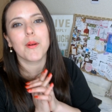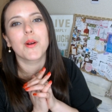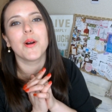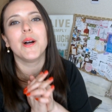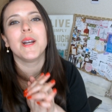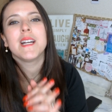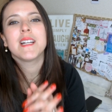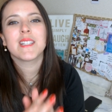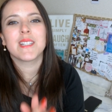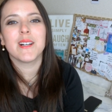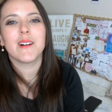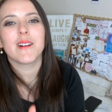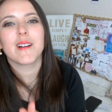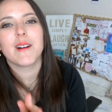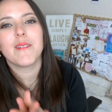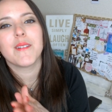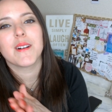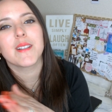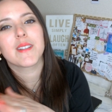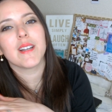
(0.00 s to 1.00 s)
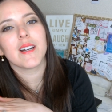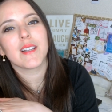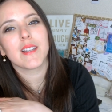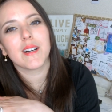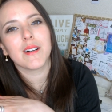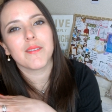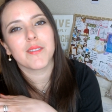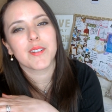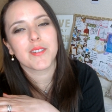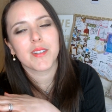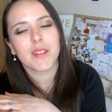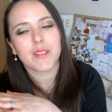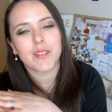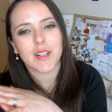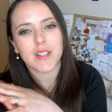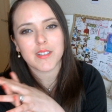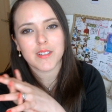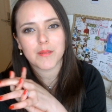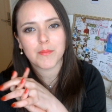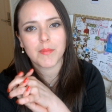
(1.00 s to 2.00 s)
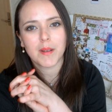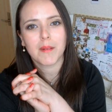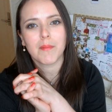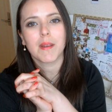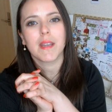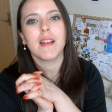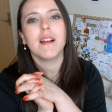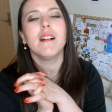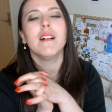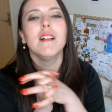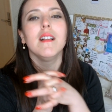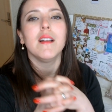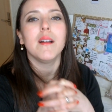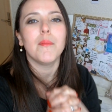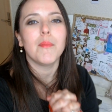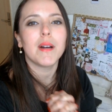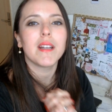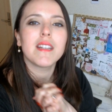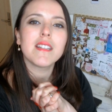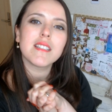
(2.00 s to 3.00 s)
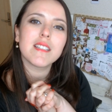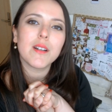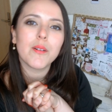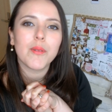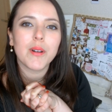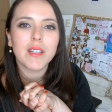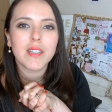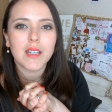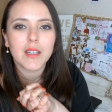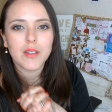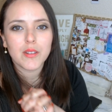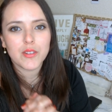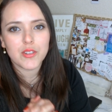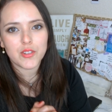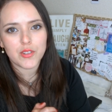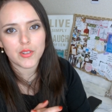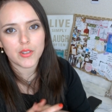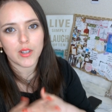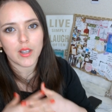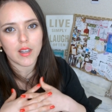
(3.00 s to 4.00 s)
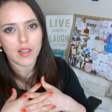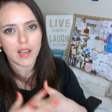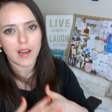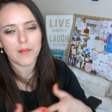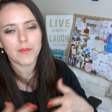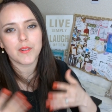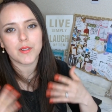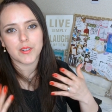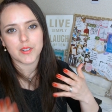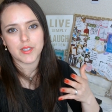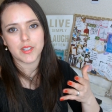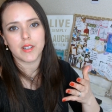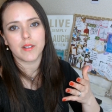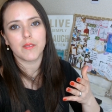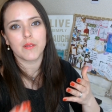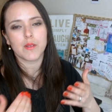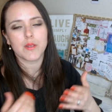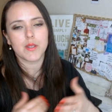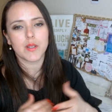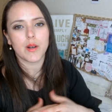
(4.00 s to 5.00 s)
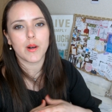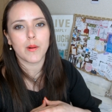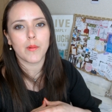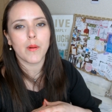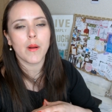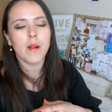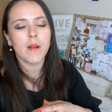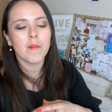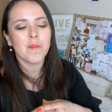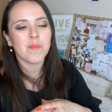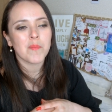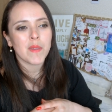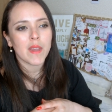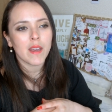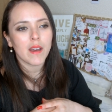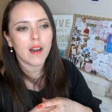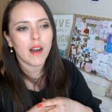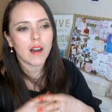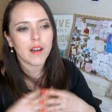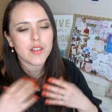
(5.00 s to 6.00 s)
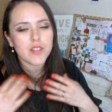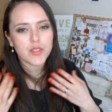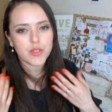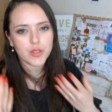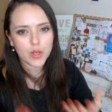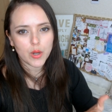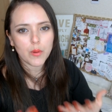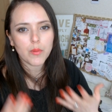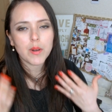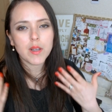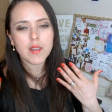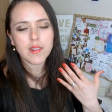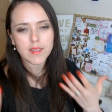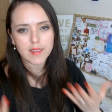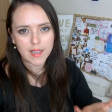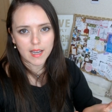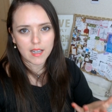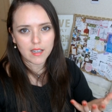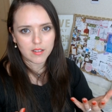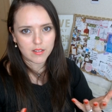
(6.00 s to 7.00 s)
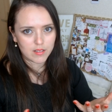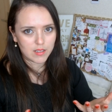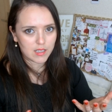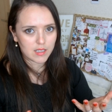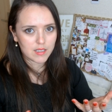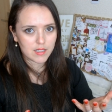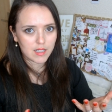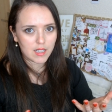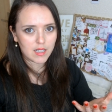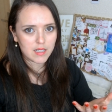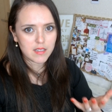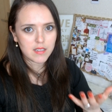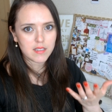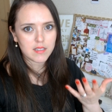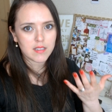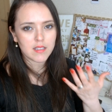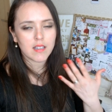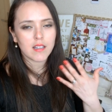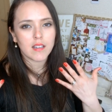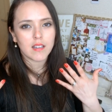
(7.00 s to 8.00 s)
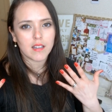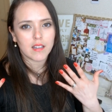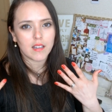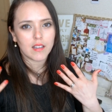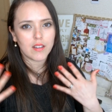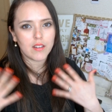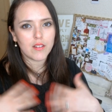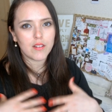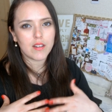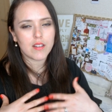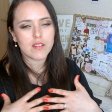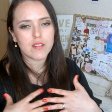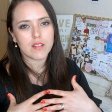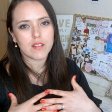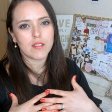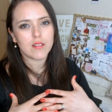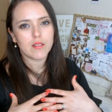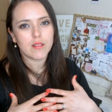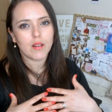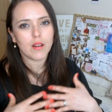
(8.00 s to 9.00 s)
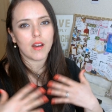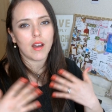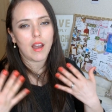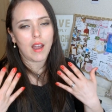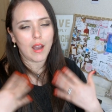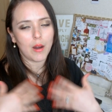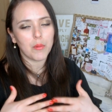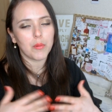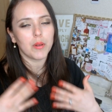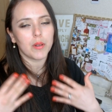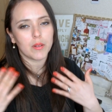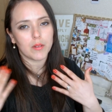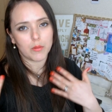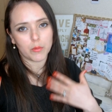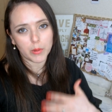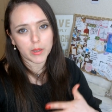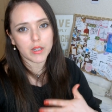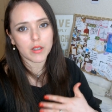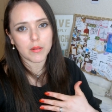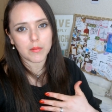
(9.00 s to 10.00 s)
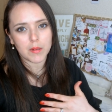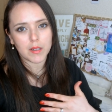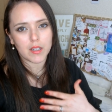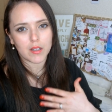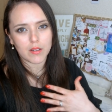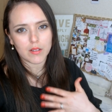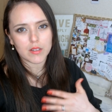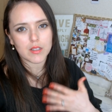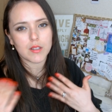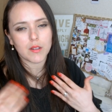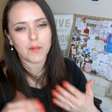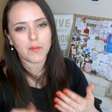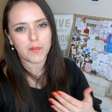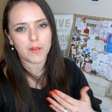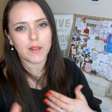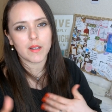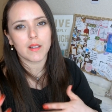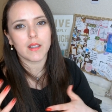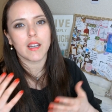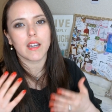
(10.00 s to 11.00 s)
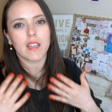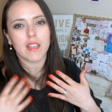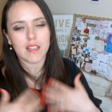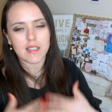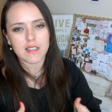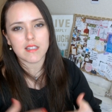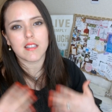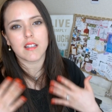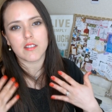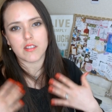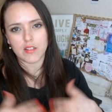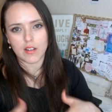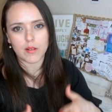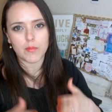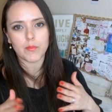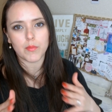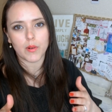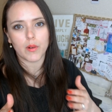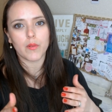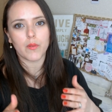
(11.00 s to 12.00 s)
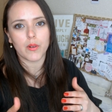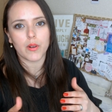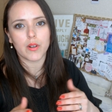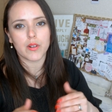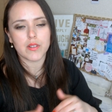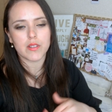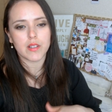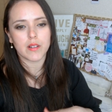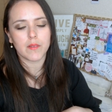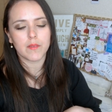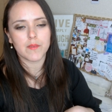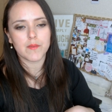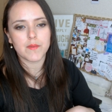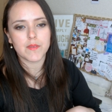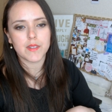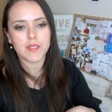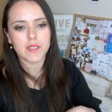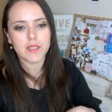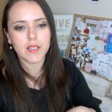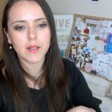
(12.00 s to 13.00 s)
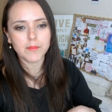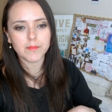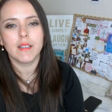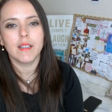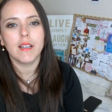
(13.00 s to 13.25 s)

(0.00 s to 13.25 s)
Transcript: gonna talk about the love of attraction maybe but it's the way that you should love yourself so showing that uniqueness you need to I will recommend you to feel like it's a turn point for yourself so